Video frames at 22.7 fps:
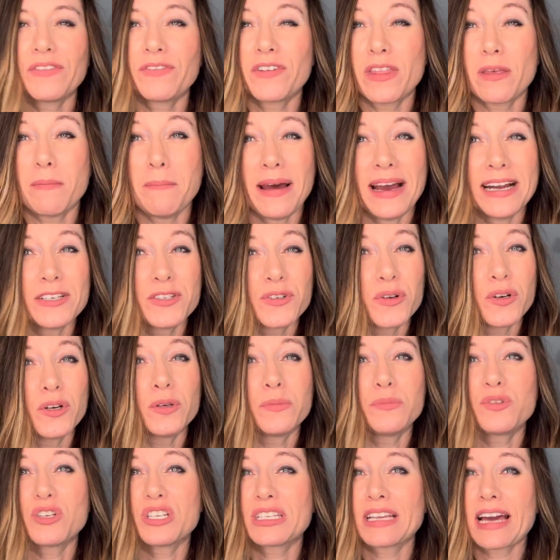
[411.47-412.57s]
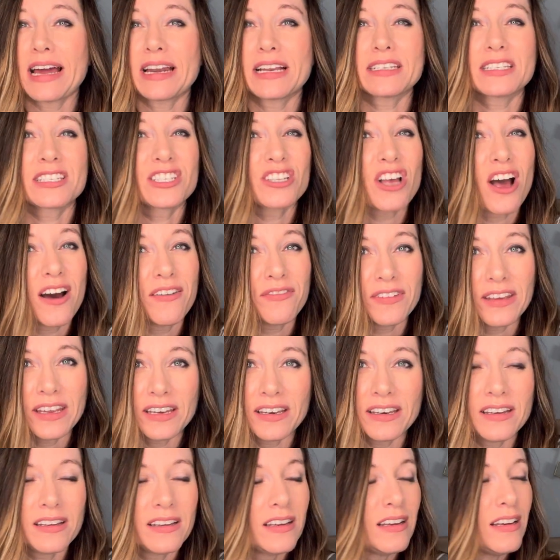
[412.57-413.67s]
for the bedroom. Just kind of
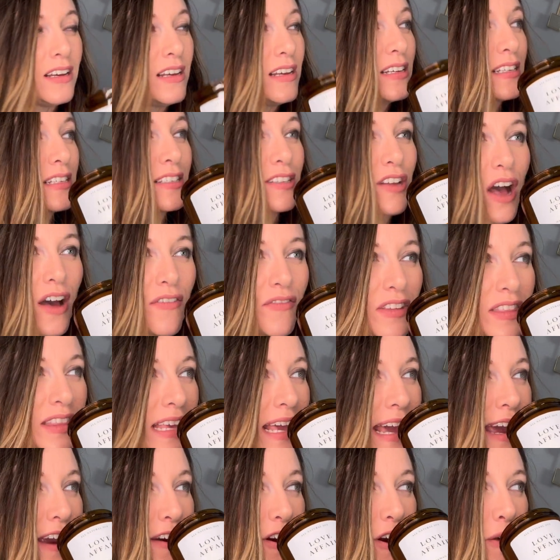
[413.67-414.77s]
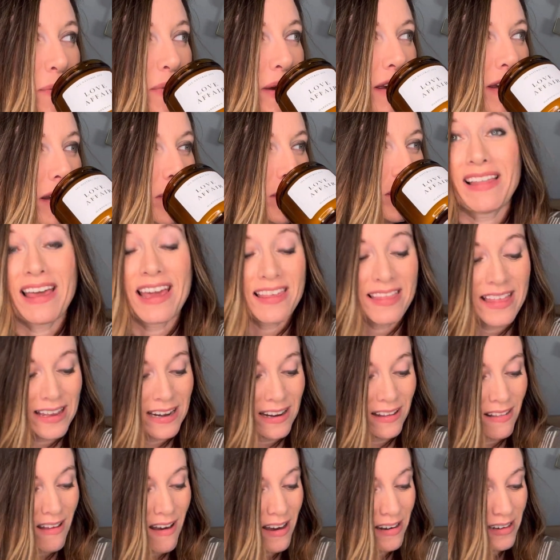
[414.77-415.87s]
soften the air a bit. I like that
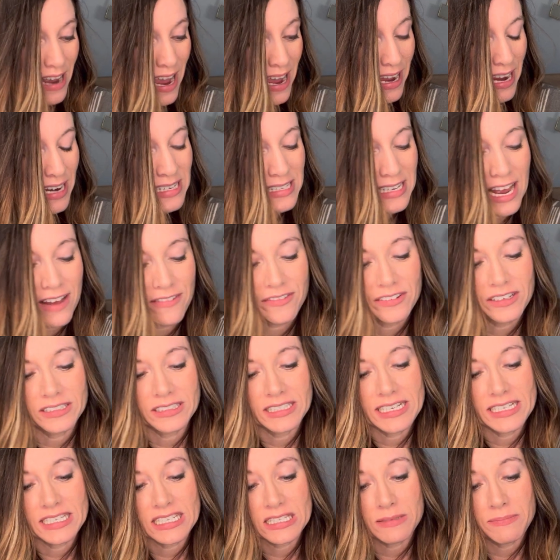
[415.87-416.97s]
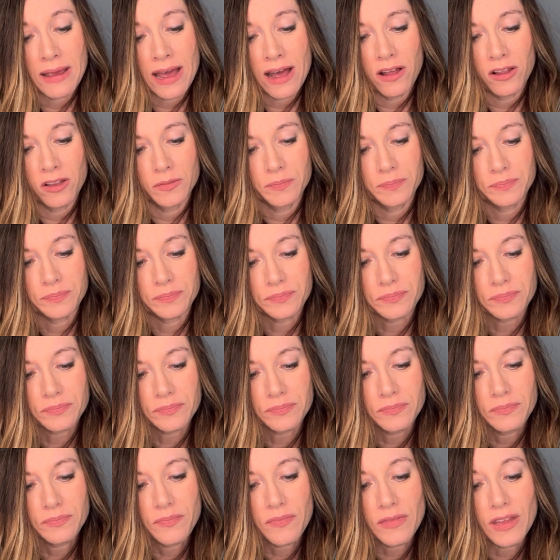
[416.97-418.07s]
a lot. I can definitely smell
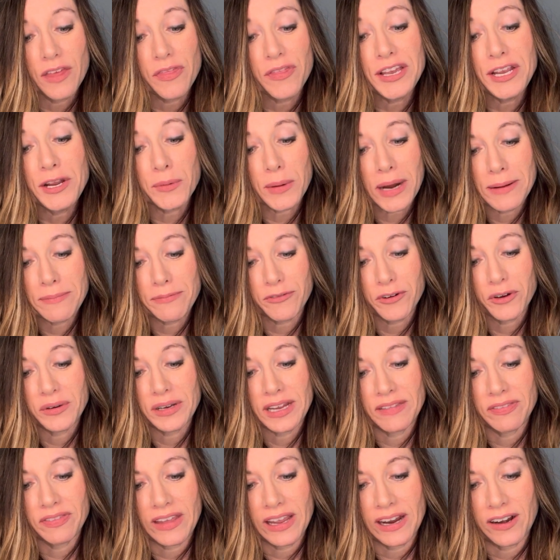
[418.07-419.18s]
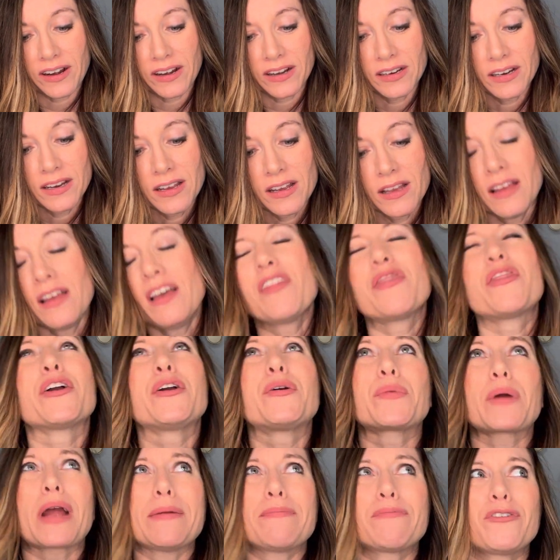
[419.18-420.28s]
the grapefruit in there. The
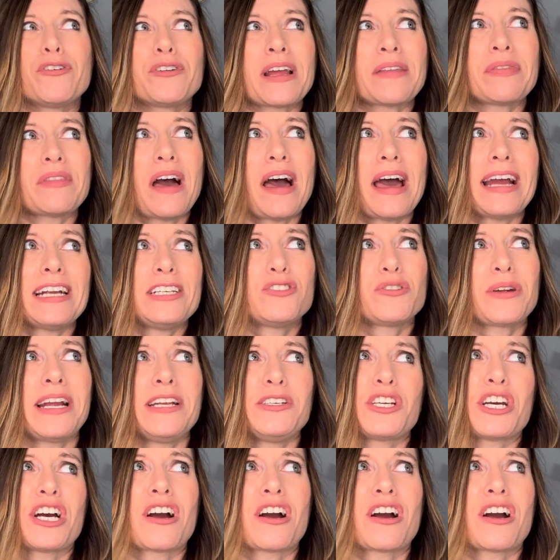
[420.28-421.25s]
grapefruit and the hydrangea